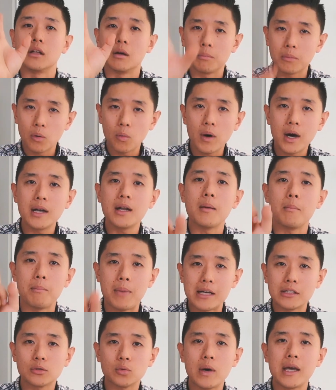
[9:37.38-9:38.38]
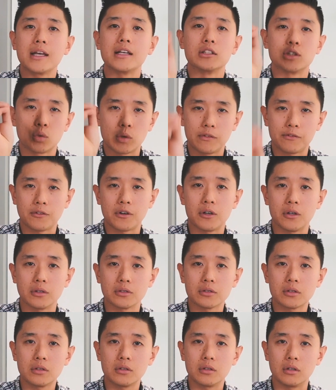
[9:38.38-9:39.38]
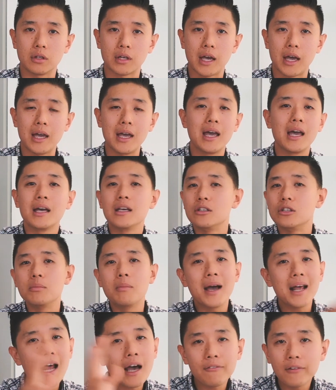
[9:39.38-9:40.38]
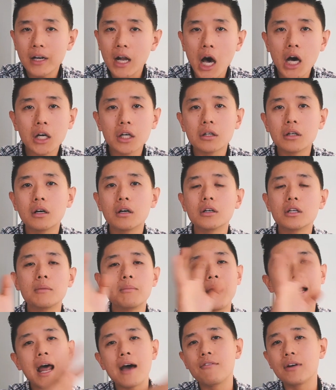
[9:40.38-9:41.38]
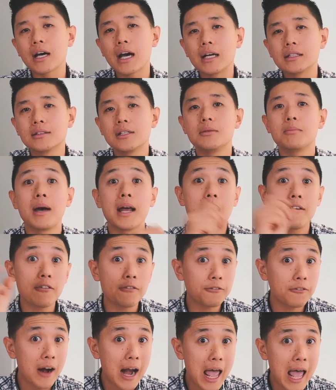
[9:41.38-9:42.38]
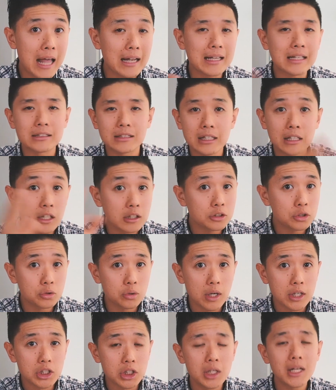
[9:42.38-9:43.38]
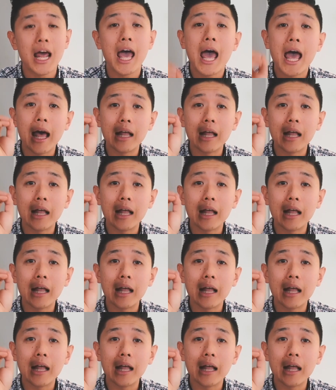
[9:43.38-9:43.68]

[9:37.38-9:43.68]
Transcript: Number 1 and best way is referrals, okay? You might have an uncle, you might have a cousin, you might have a friend that's in construction.